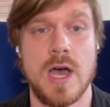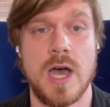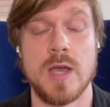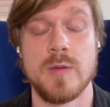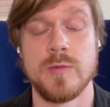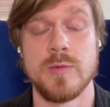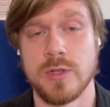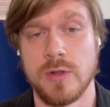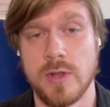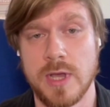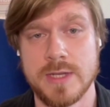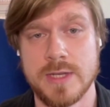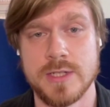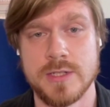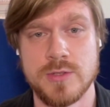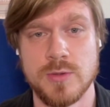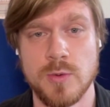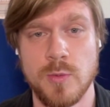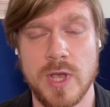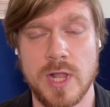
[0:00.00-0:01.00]
I'm
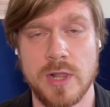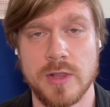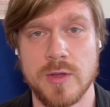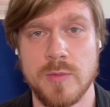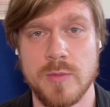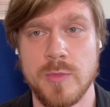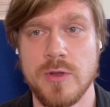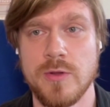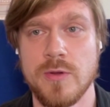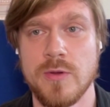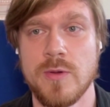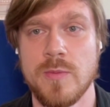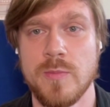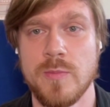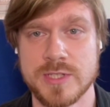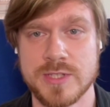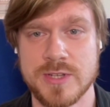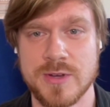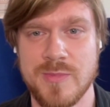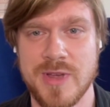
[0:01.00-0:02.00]
delighted to welcome you,
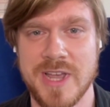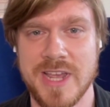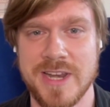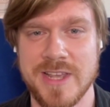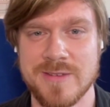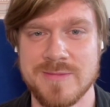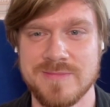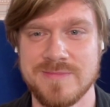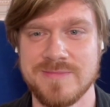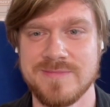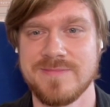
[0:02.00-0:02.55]
Mr. Binnie.